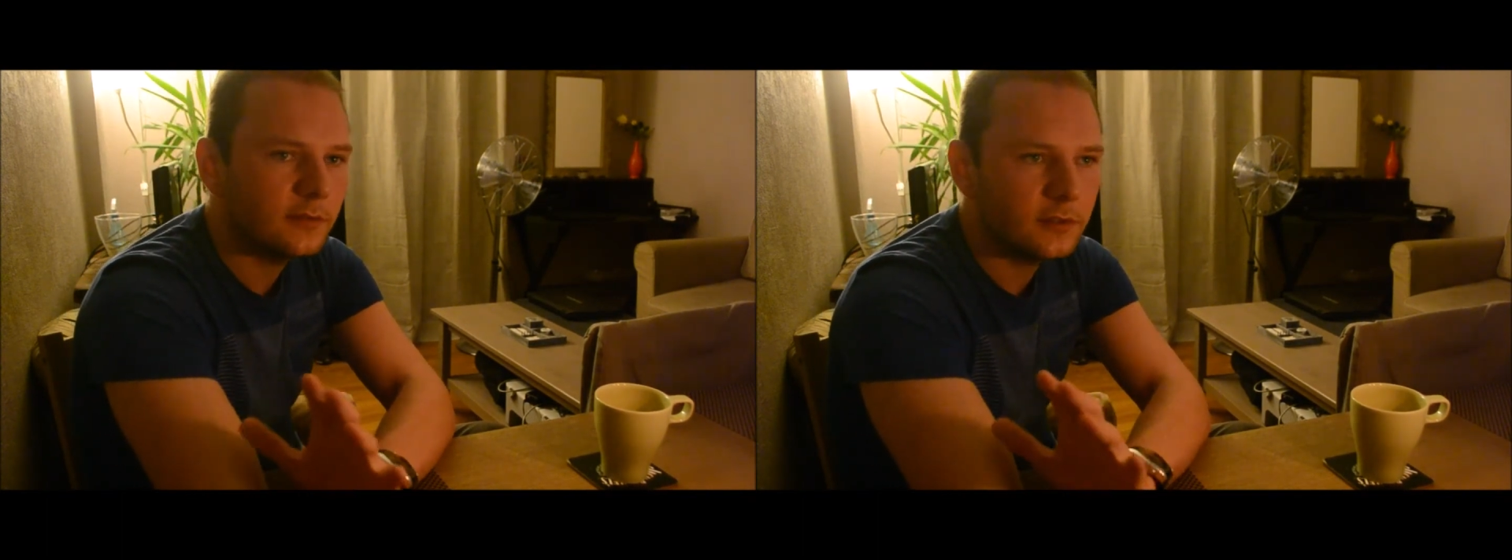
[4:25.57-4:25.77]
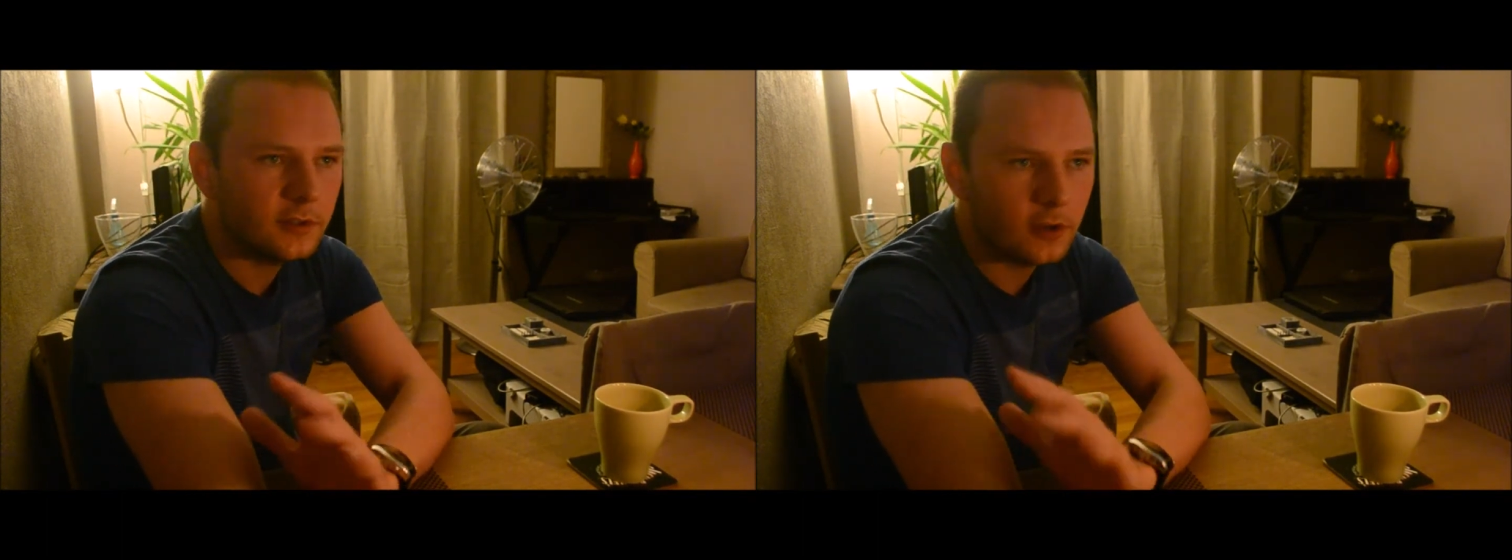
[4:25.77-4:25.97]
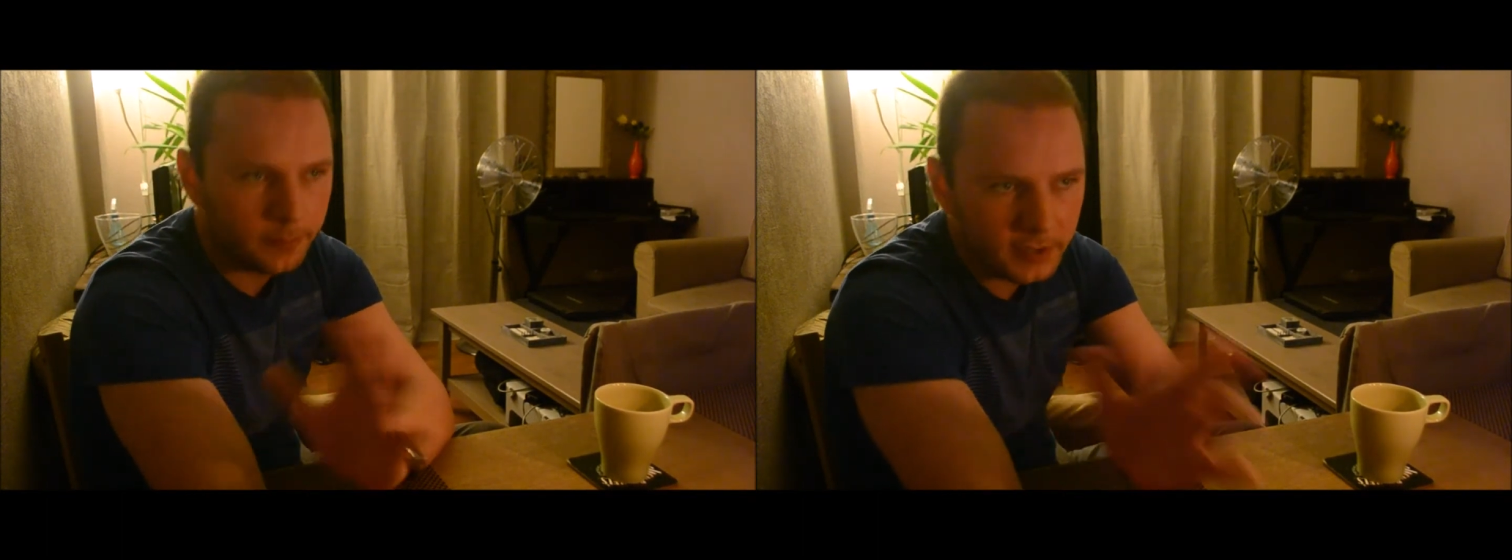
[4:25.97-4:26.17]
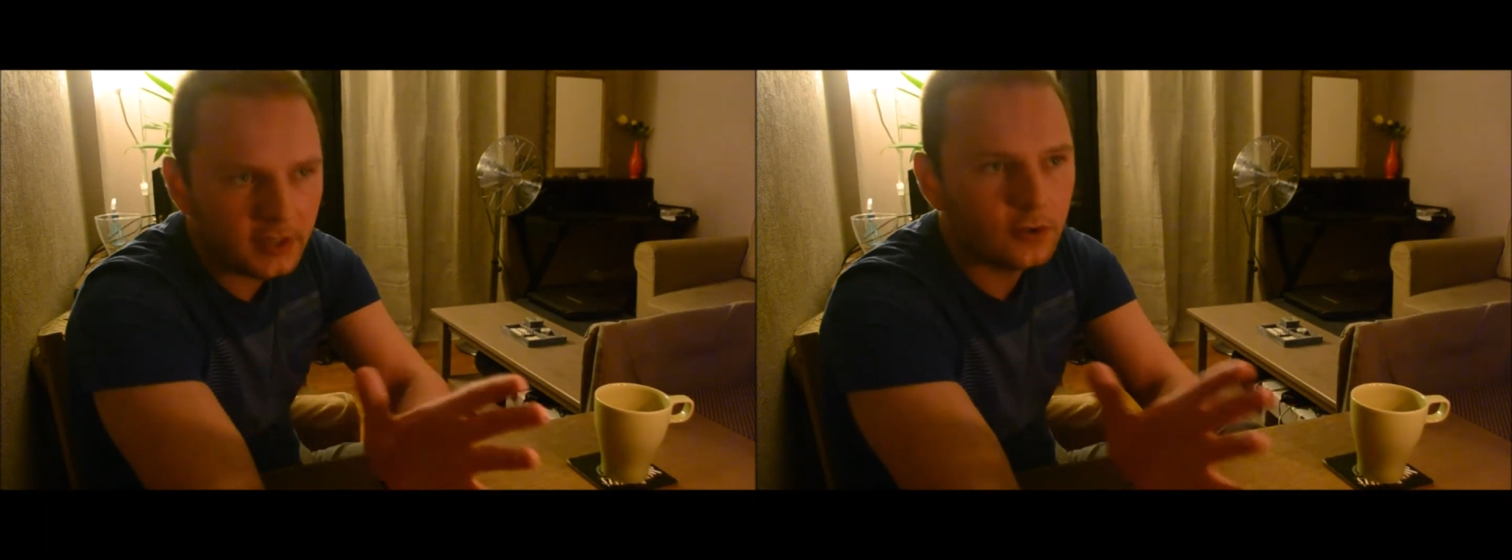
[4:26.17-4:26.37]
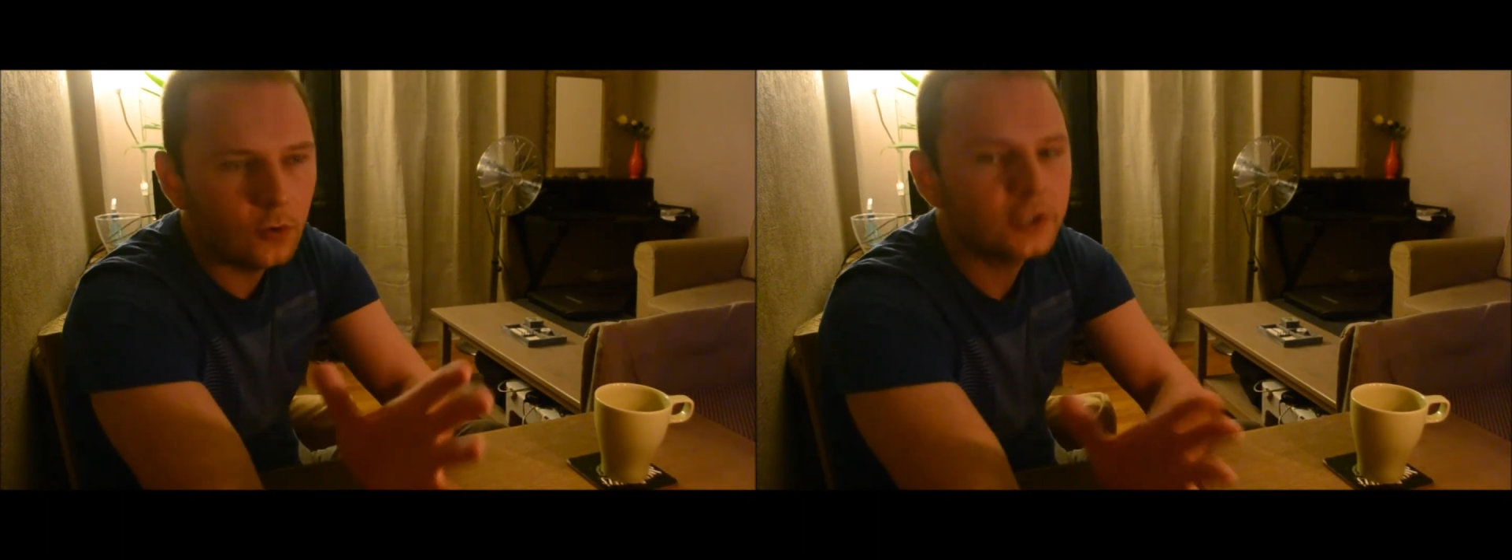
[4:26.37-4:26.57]
you know,
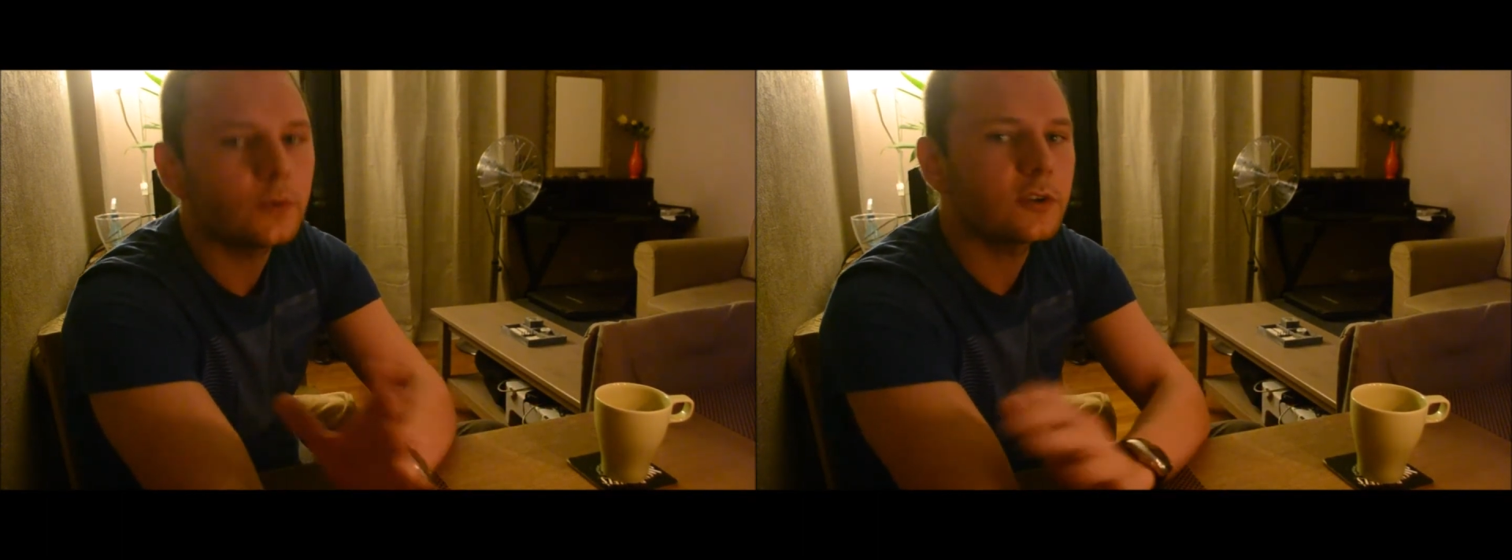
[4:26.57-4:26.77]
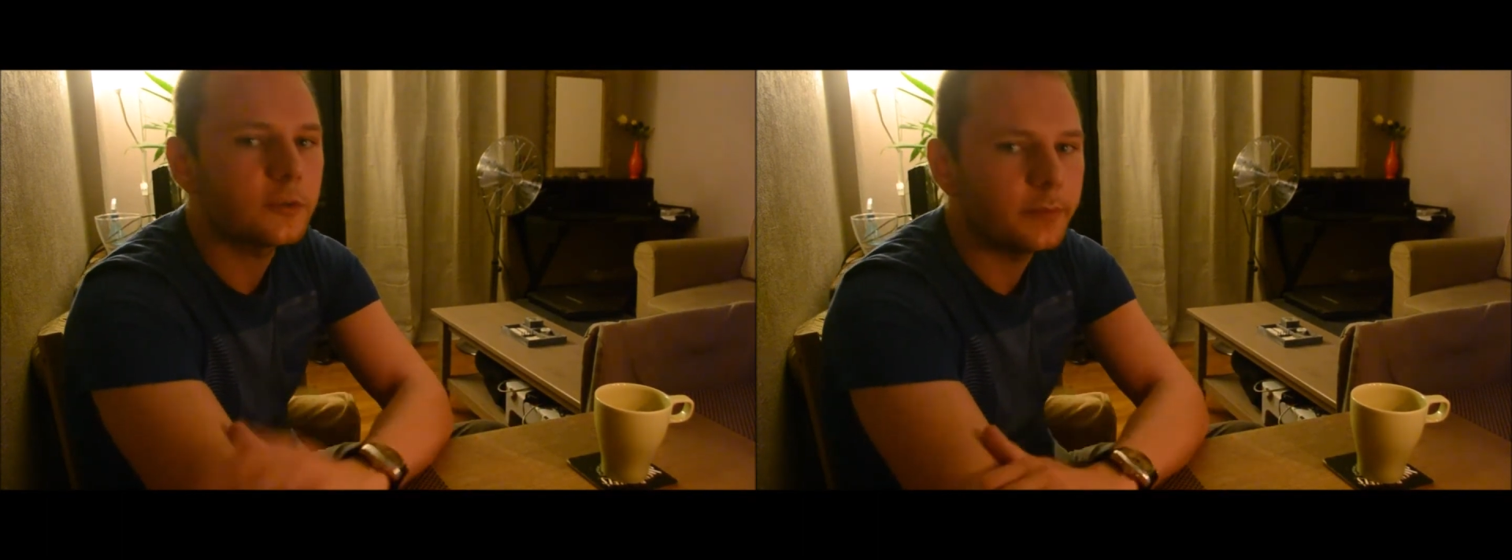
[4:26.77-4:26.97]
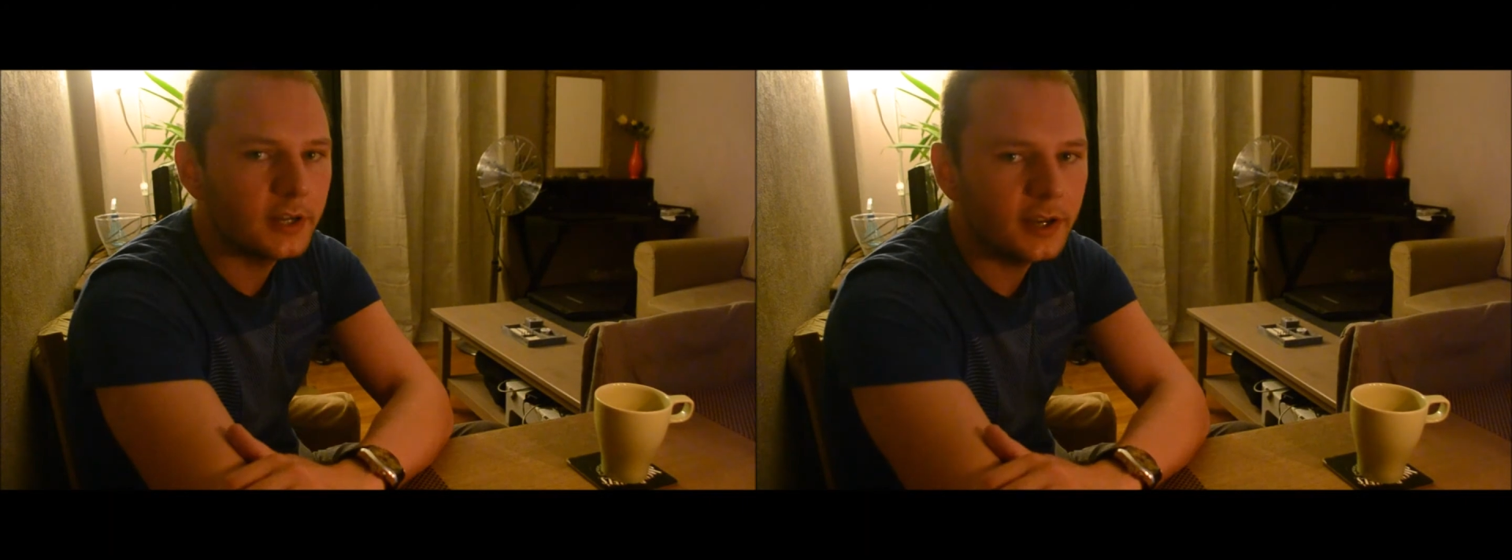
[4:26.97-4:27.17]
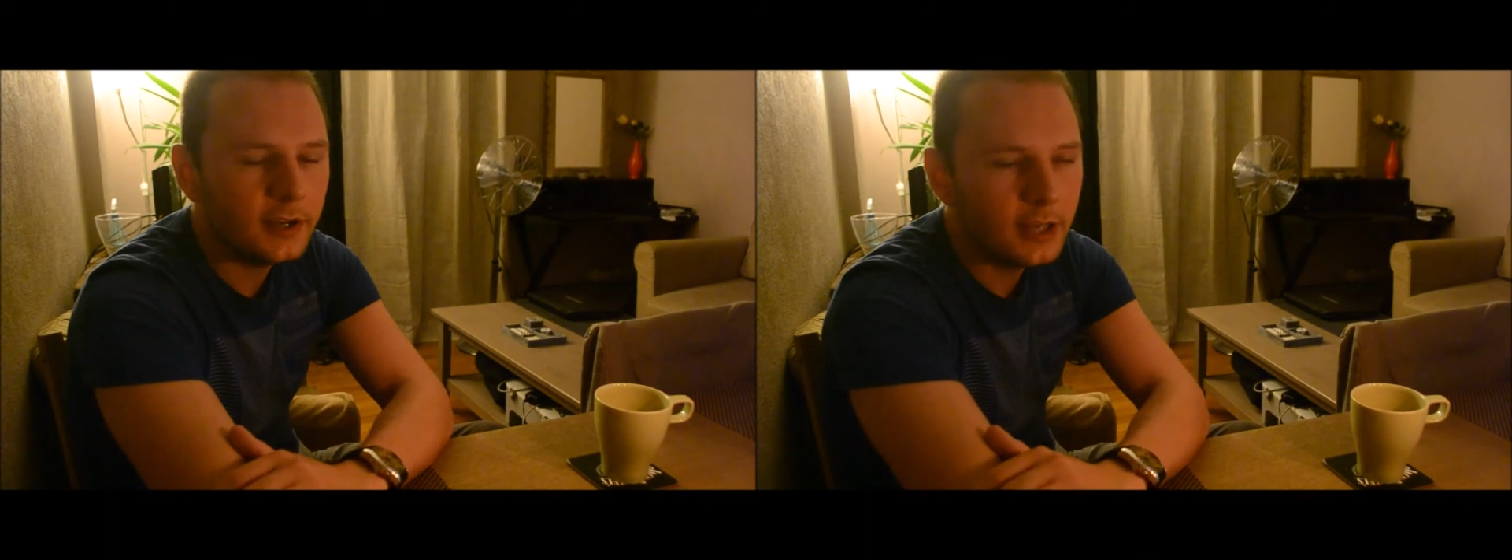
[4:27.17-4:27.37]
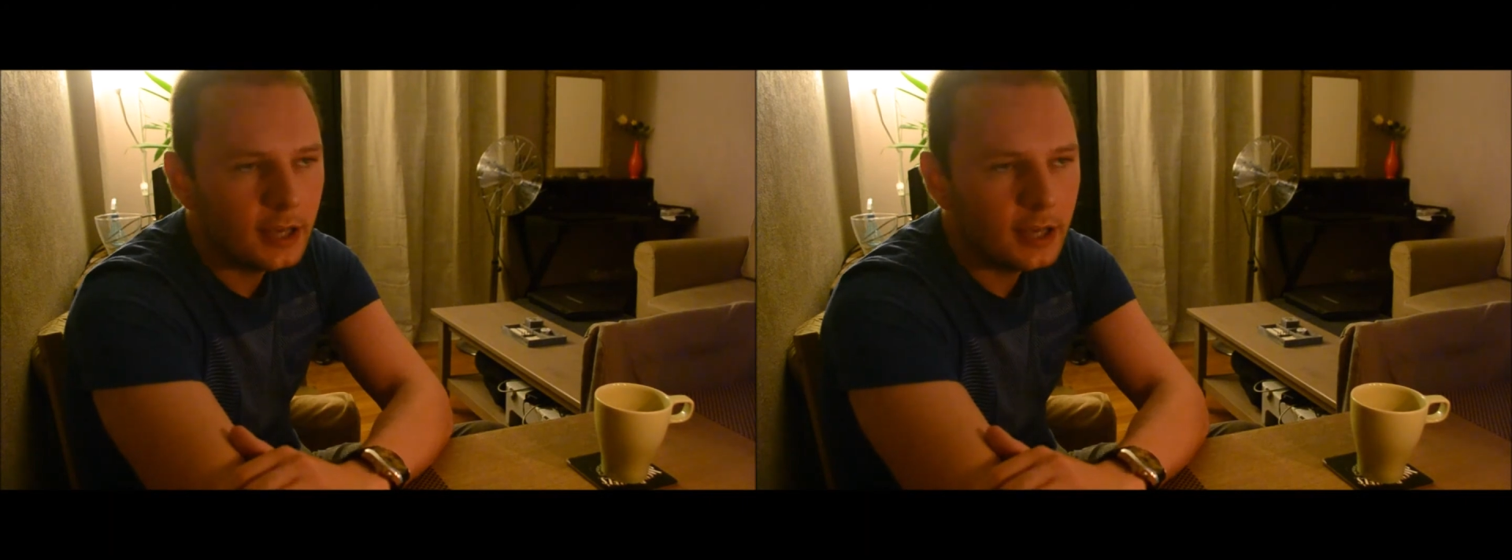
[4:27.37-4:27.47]
being an auto entrepreneur.